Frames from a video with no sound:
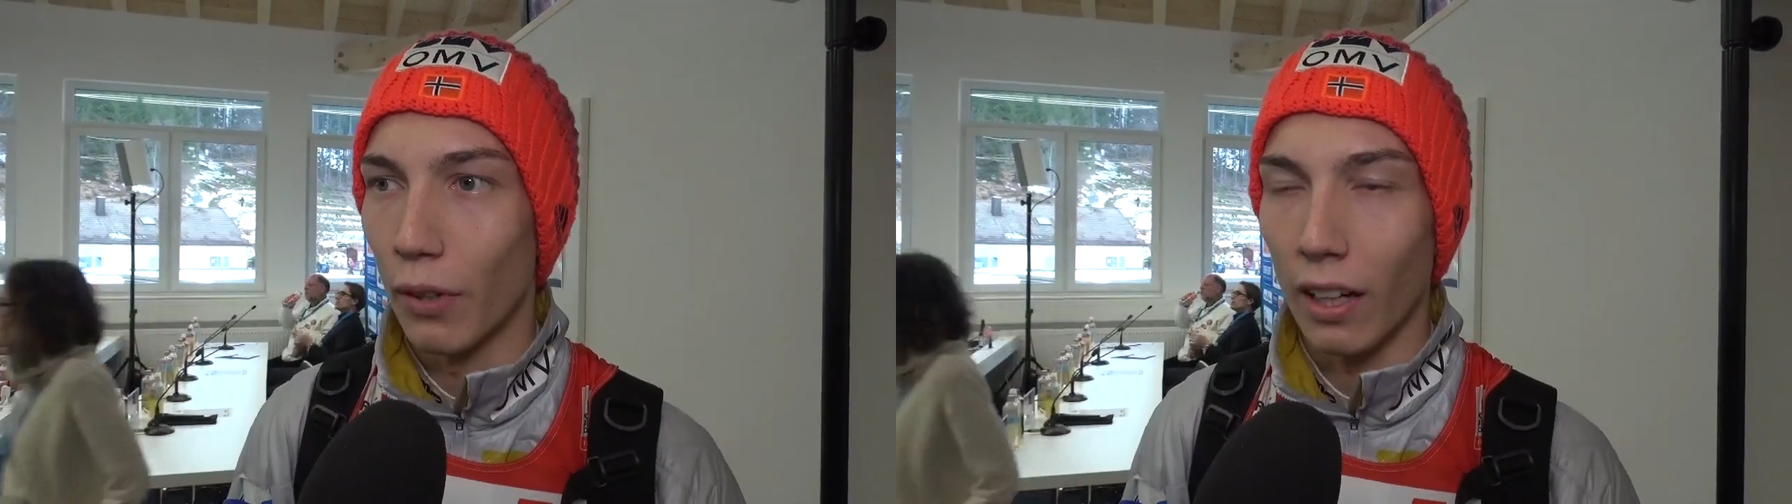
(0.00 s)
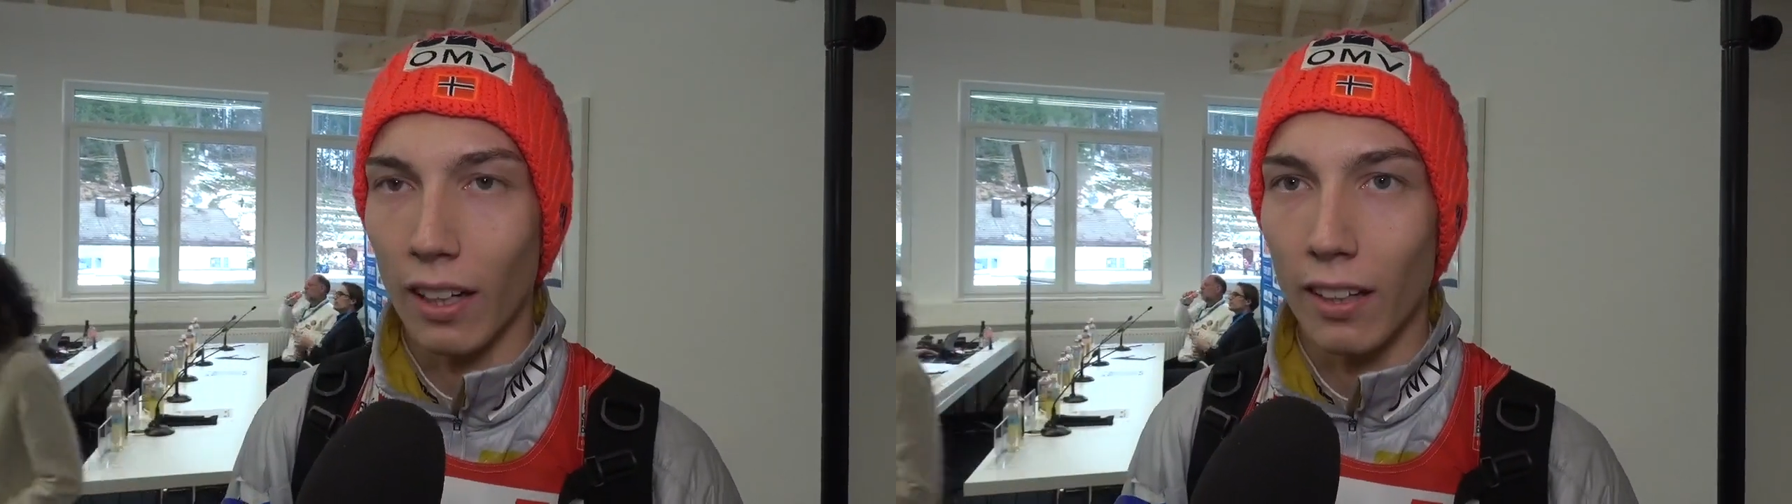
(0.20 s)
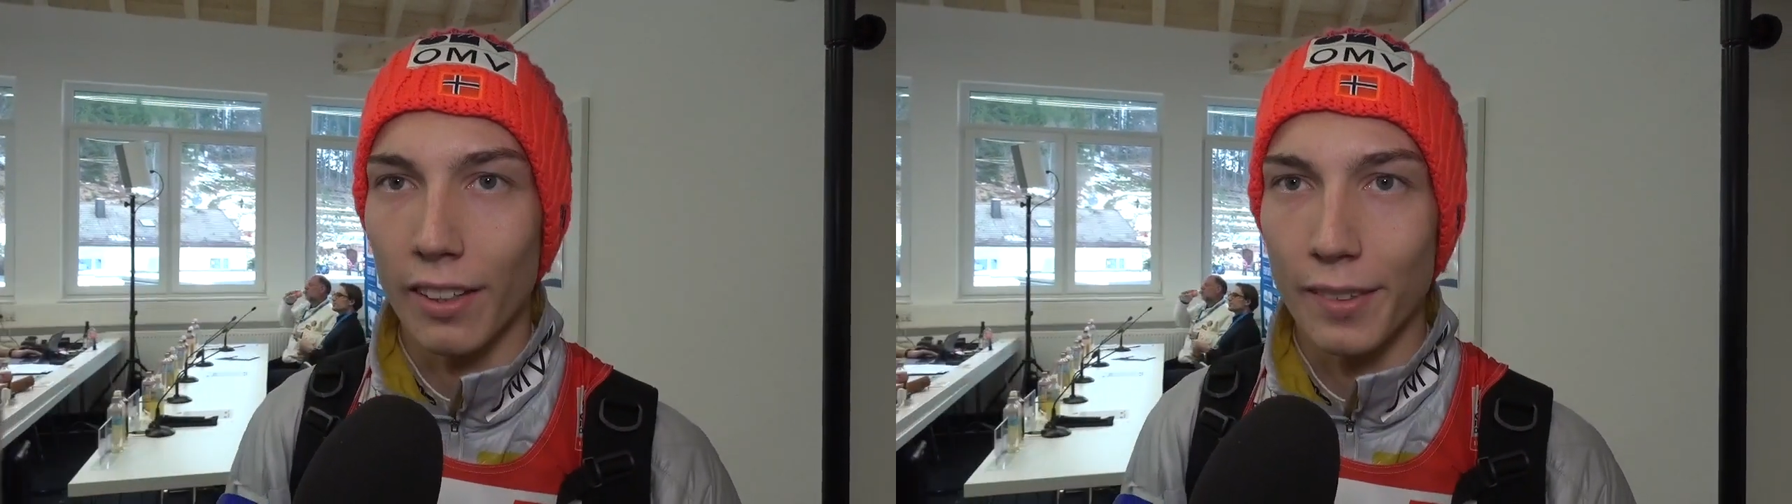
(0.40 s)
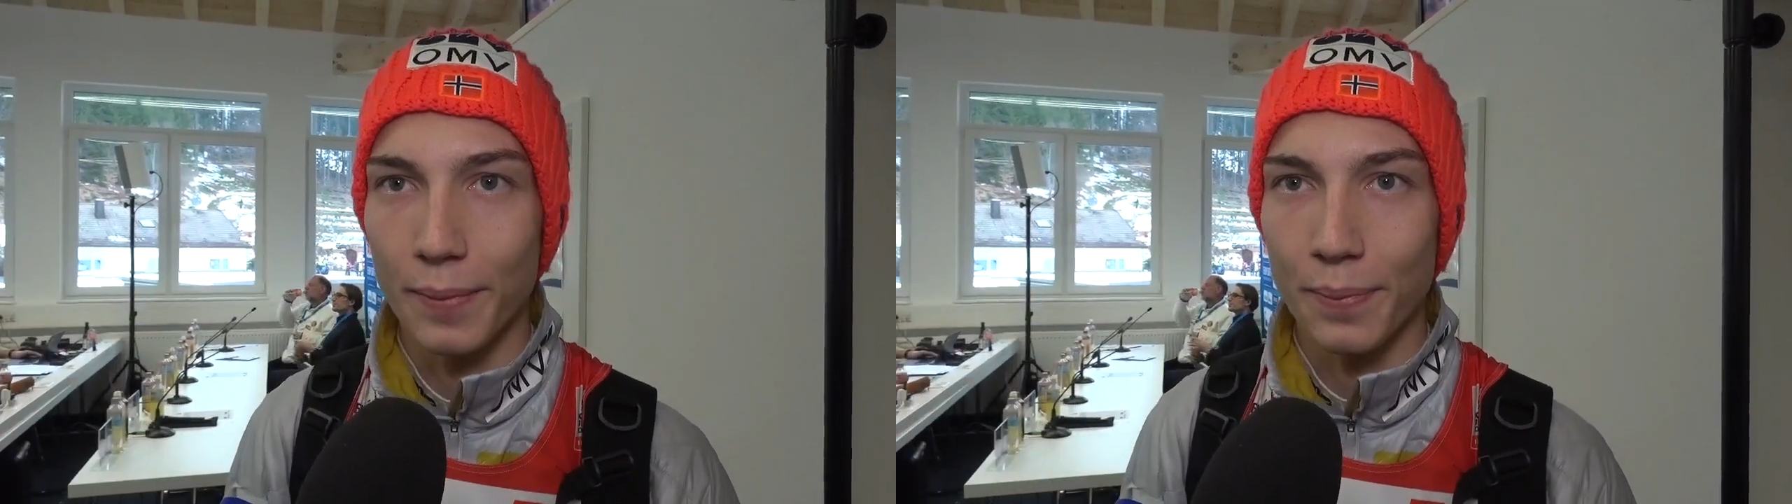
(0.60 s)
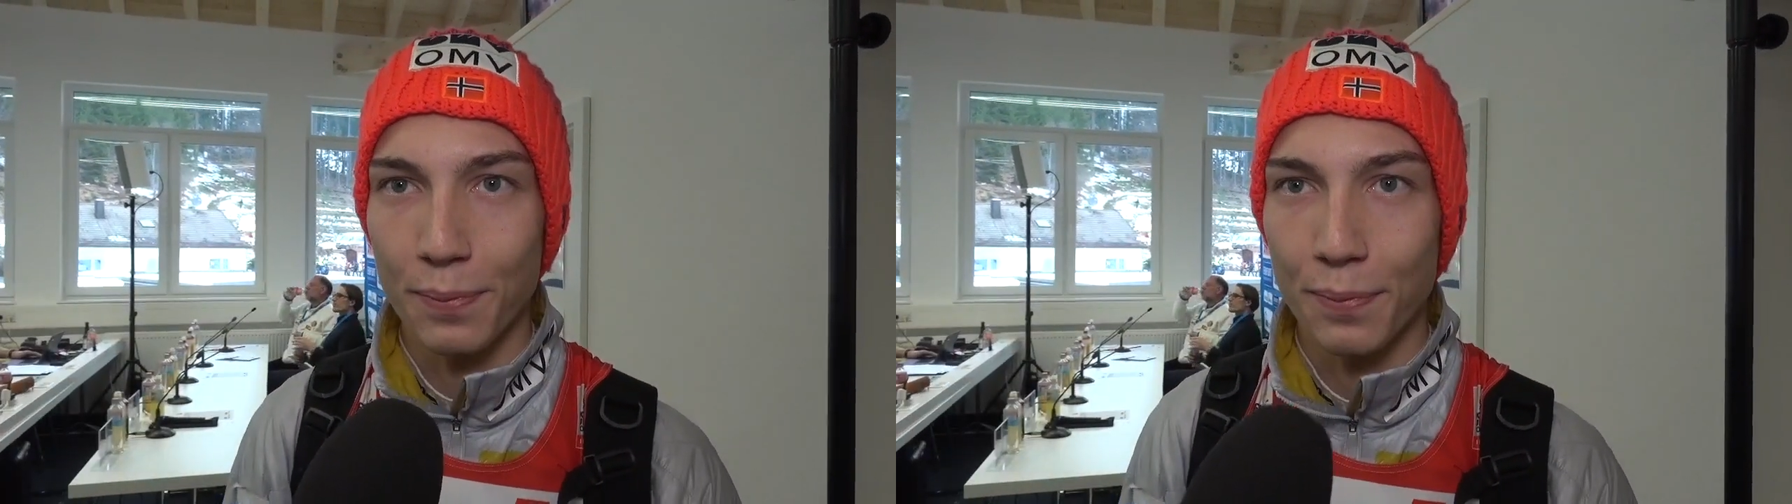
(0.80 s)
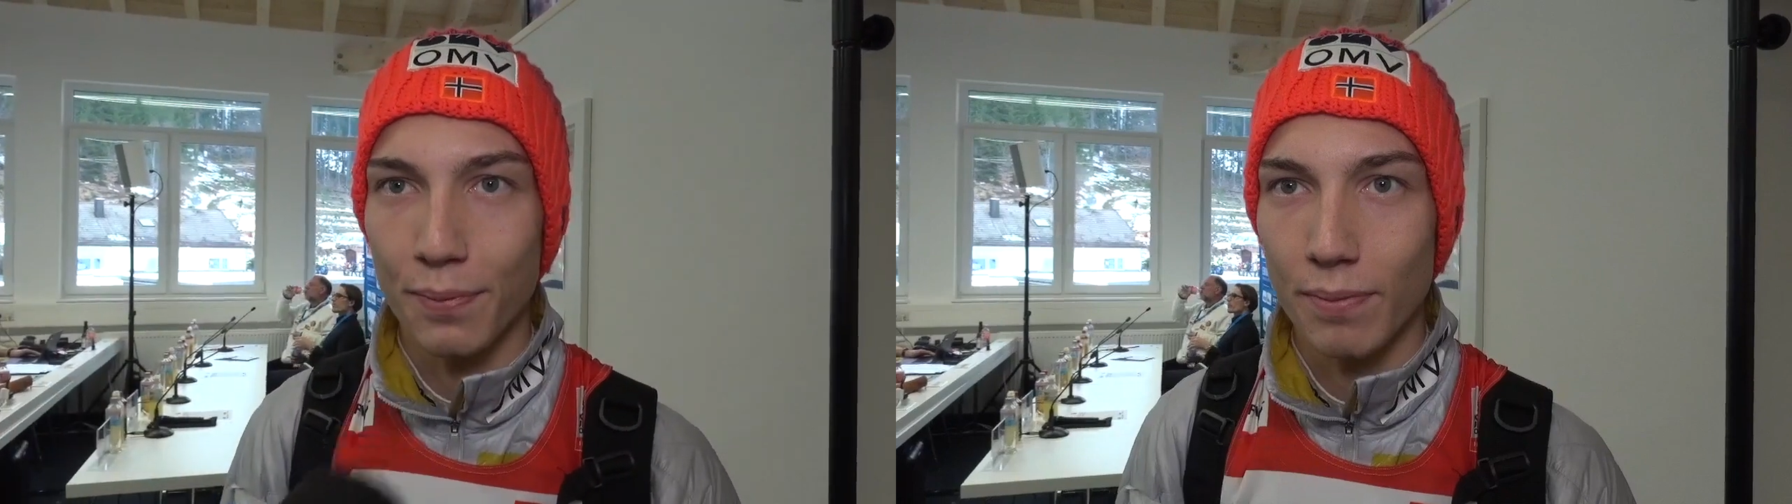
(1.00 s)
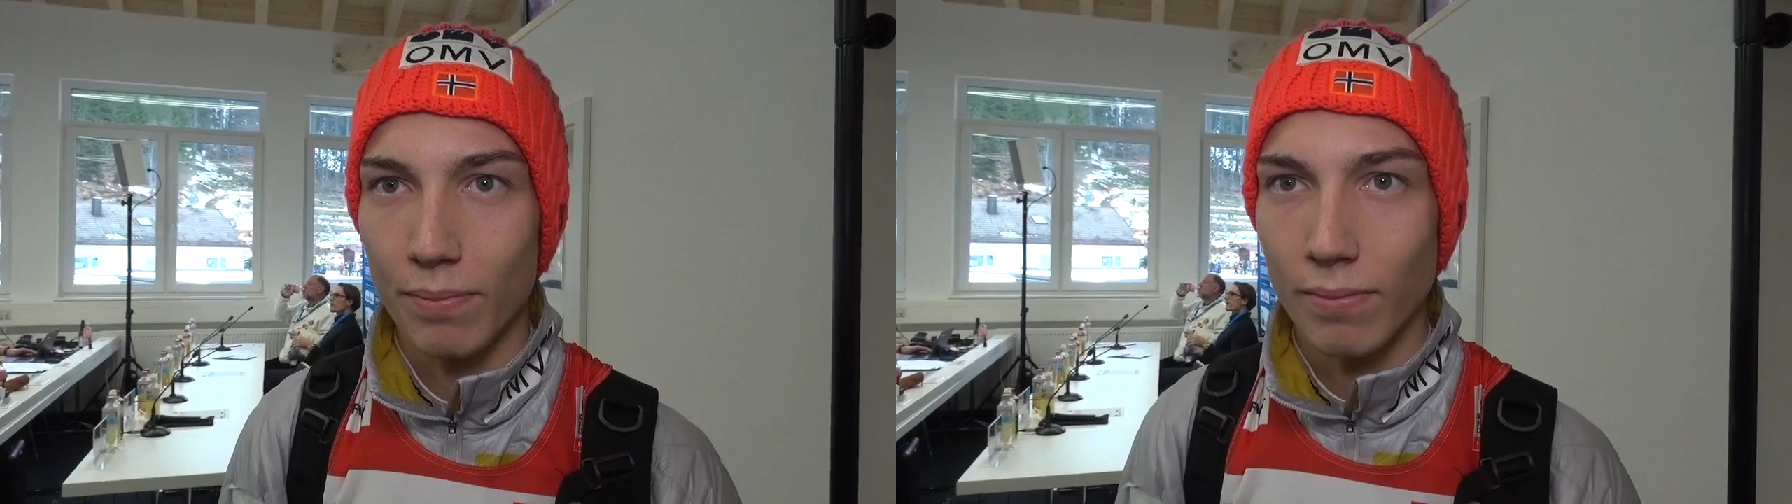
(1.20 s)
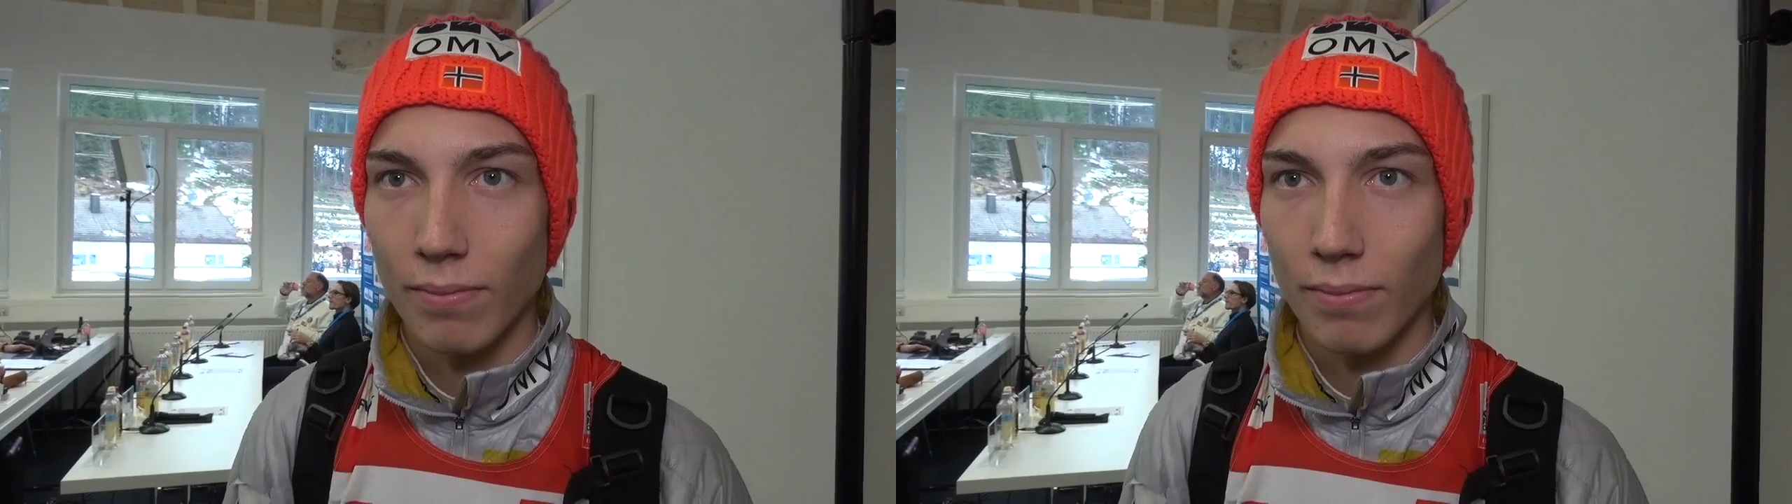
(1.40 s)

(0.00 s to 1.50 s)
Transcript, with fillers: really glad. Do you